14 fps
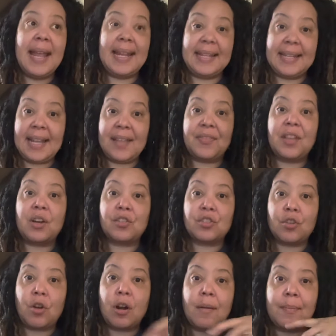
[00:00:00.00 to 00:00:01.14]
and get their
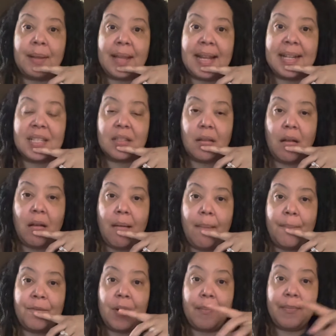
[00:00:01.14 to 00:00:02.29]
starter plants
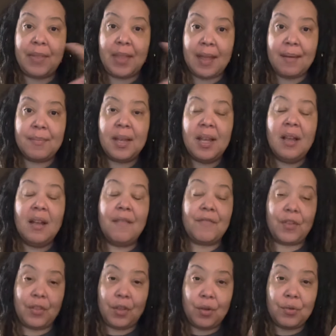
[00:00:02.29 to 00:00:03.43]
from them
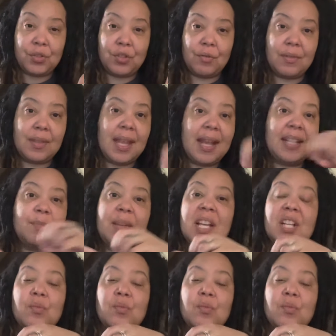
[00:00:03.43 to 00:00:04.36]
for those 2 things, because